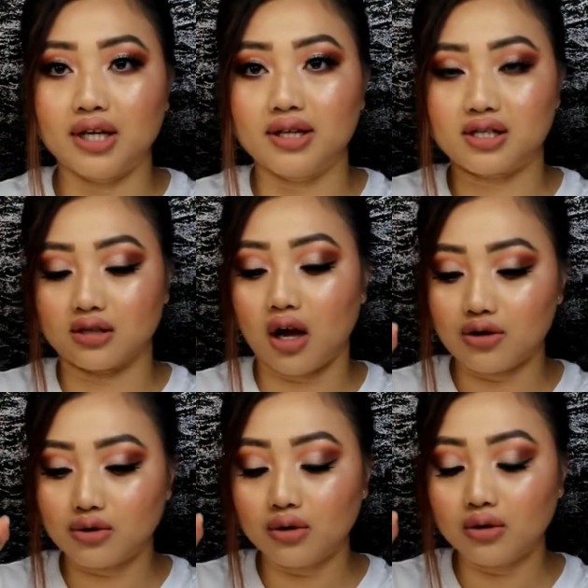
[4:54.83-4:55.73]
this
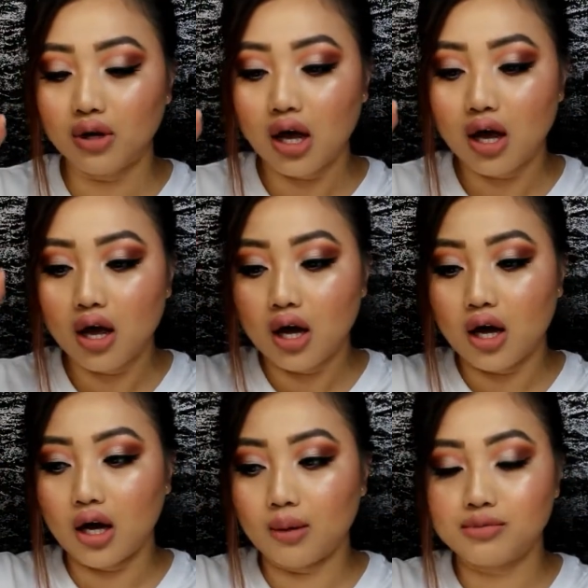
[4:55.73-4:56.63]
nozzle.
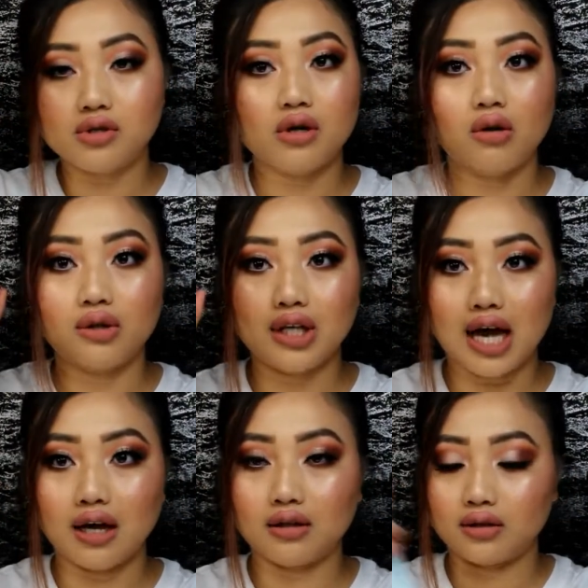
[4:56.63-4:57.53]
Um, so
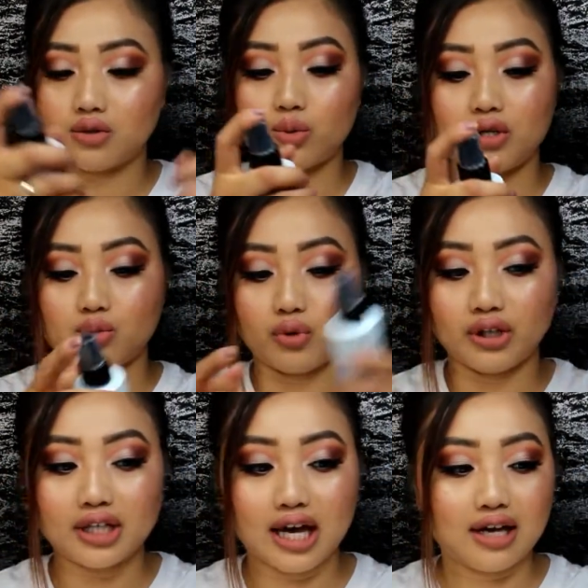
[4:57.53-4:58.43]
yeah, this one is
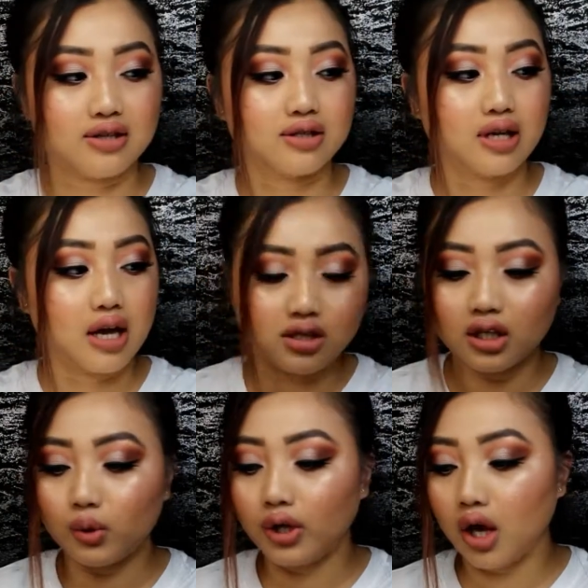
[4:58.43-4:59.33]
really nice.
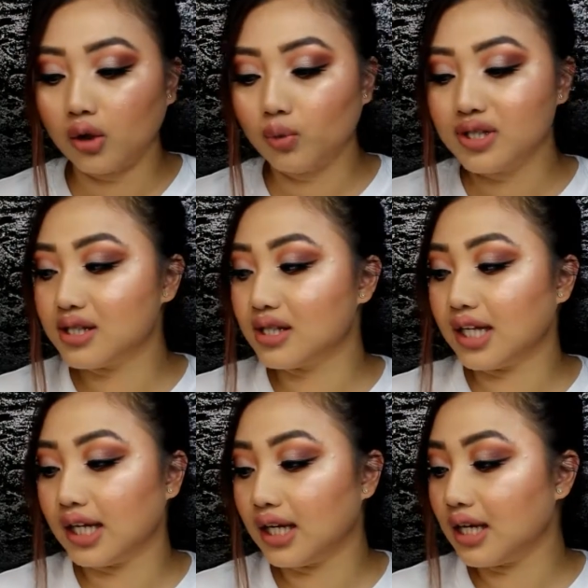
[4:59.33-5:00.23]
Continuing on with
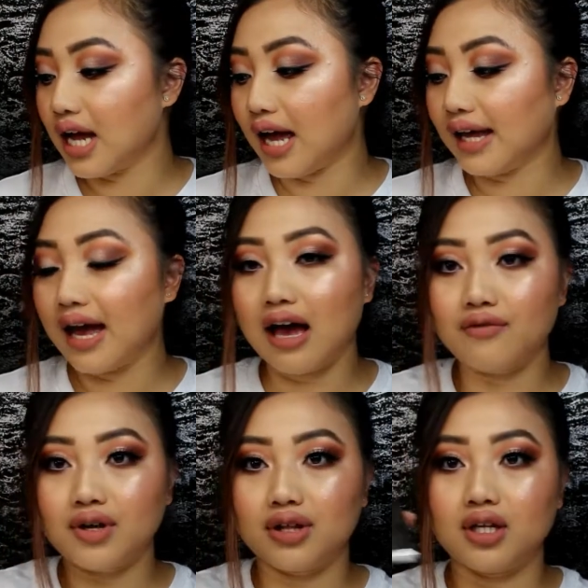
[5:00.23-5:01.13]
skin, I
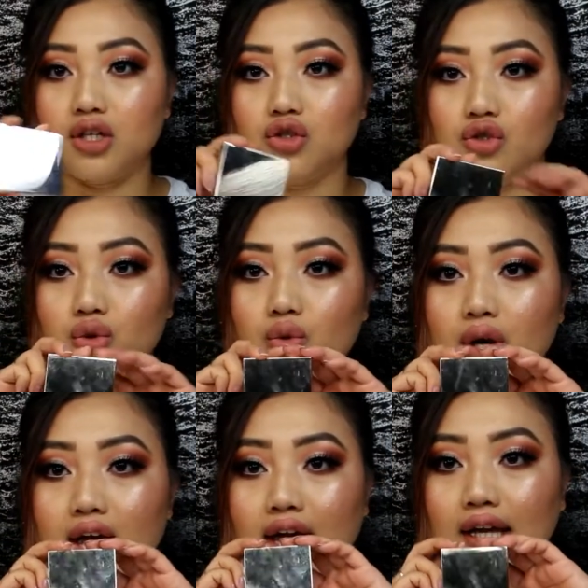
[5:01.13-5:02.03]
have the
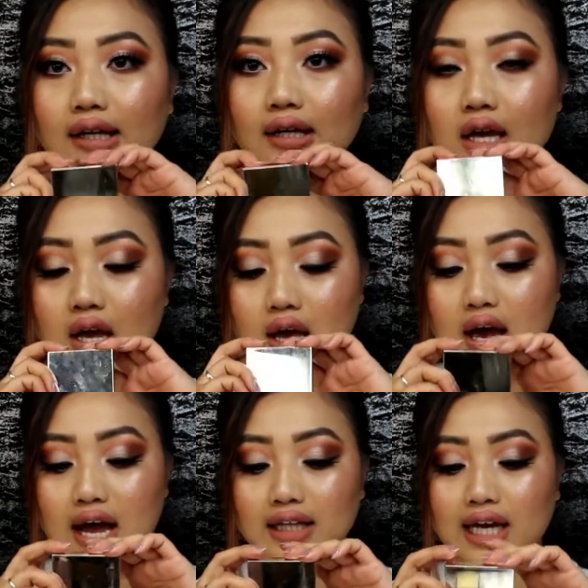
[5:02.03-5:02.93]
Jouer
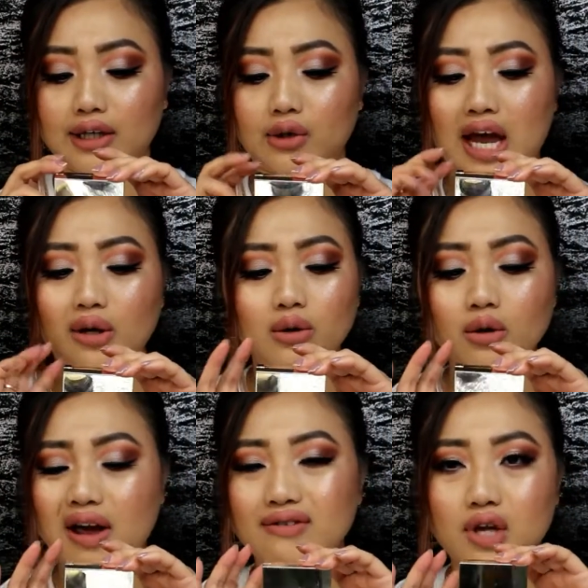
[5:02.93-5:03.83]
highlighter. I don't know
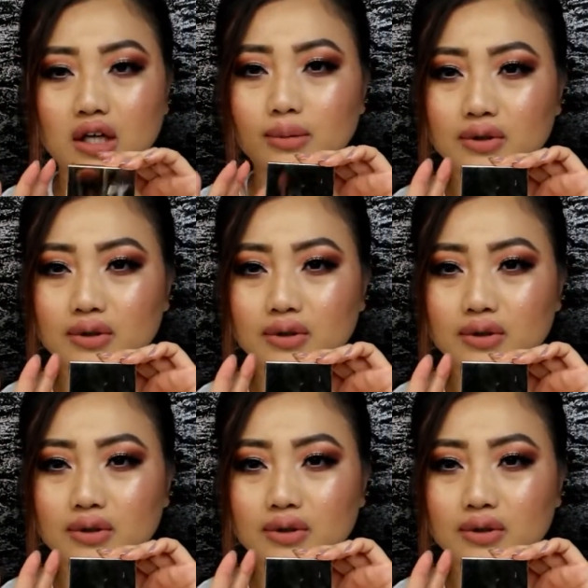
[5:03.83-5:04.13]
why I talked about